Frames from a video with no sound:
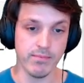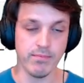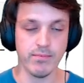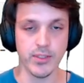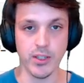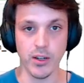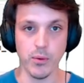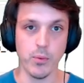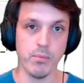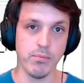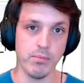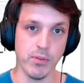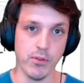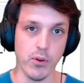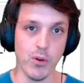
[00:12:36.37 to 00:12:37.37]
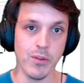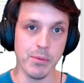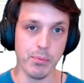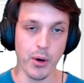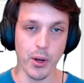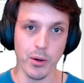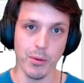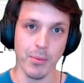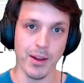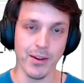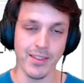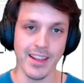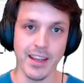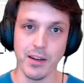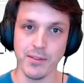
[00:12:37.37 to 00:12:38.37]
So before we broke when we got
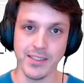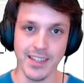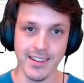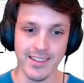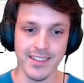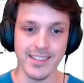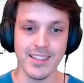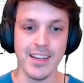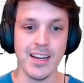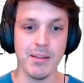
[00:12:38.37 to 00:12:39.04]
the end of sentence,